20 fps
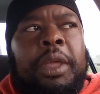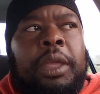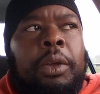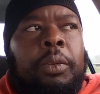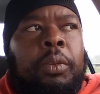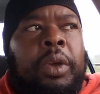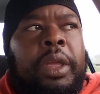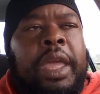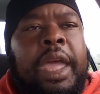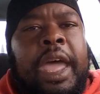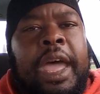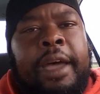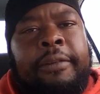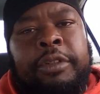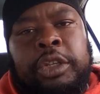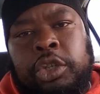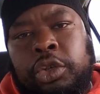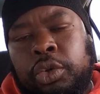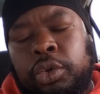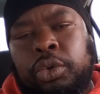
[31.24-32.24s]
we
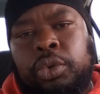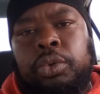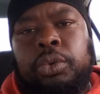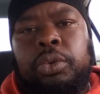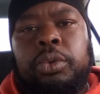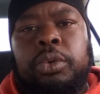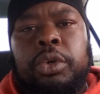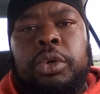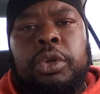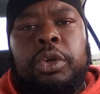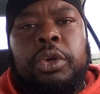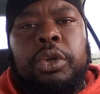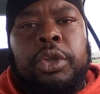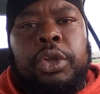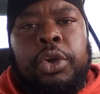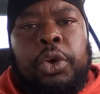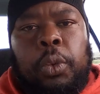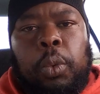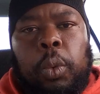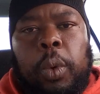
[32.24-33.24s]
have to
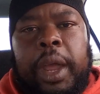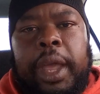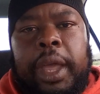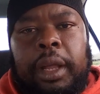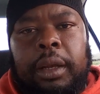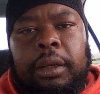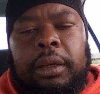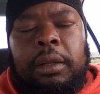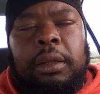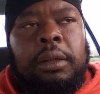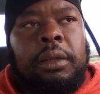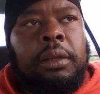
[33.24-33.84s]
correct